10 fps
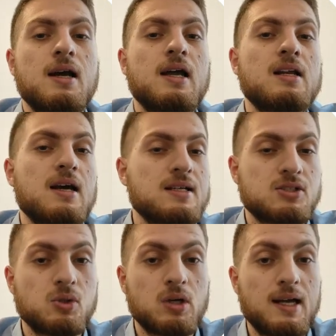and it has
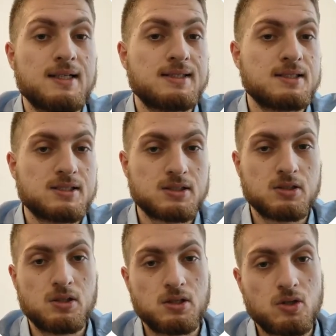2 classes
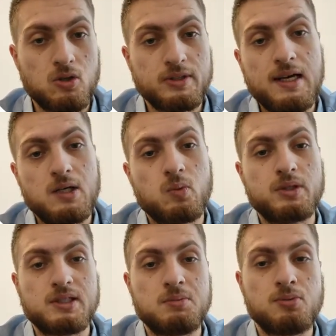called
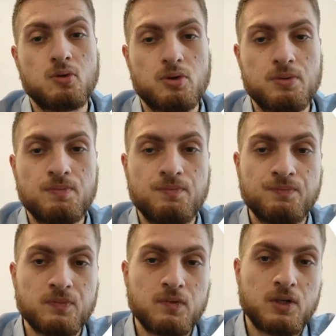adequate and poor.
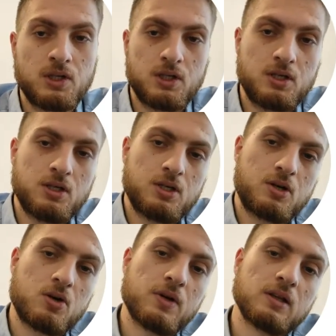
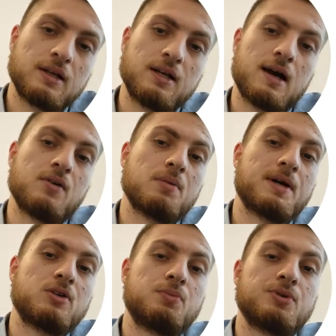Currently, IRAP
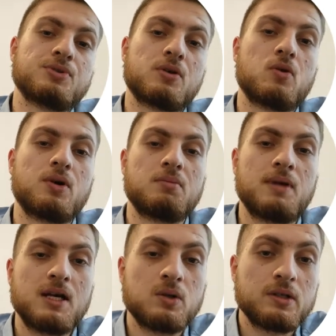attributes are coded
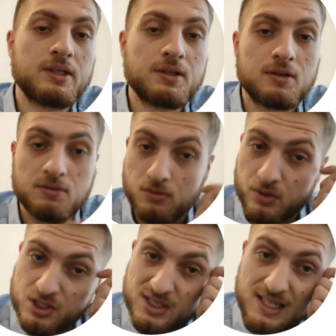manually for
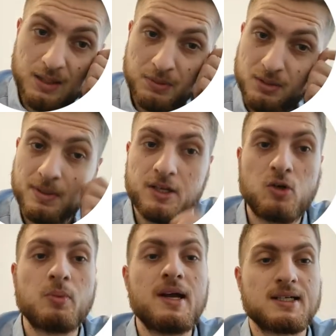each segment by
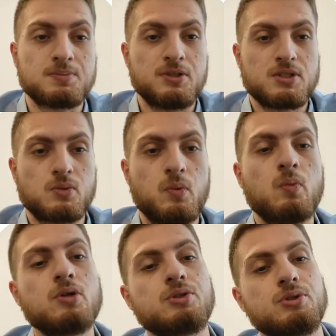human experts. We
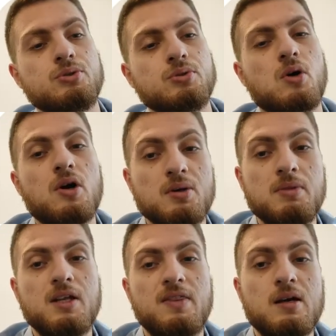want to
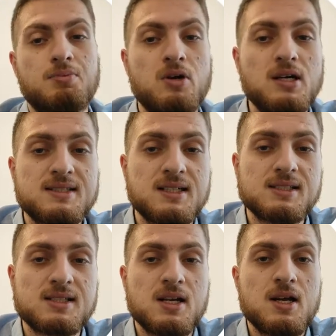automate that
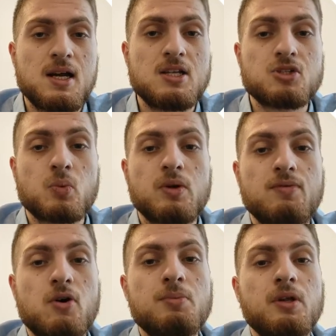process, and so we
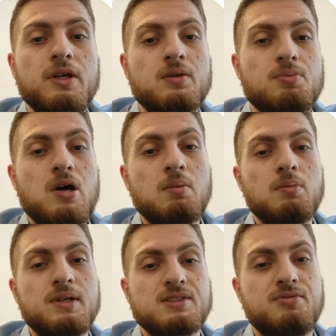formulate the
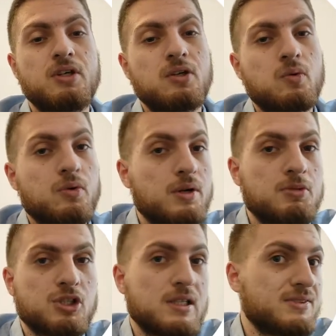problem as video or
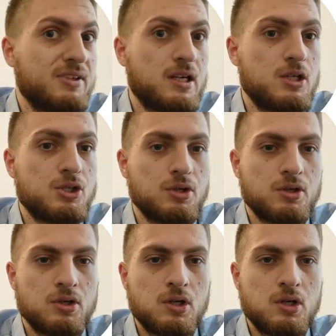image classification.